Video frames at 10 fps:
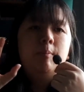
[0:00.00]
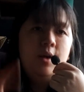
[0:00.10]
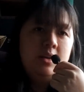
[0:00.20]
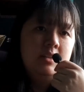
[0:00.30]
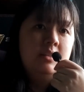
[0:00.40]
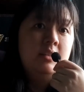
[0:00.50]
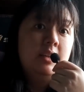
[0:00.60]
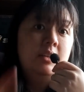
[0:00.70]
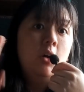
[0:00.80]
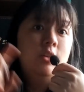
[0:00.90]
present
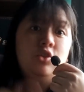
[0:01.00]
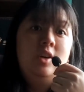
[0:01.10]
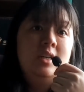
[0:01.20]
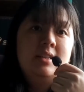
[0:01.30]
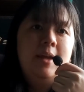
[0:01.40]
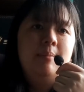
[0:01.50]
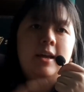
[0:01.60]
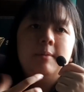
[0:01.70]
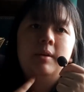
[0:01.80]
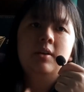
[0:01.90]
in Andrea's
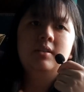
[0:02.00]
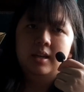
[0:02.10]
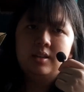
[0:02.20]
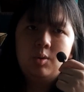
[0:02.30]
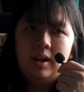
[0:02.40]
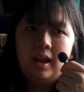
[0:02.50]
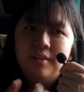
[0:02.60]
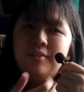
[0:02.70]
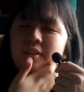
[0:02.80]
timeline because they're still alive,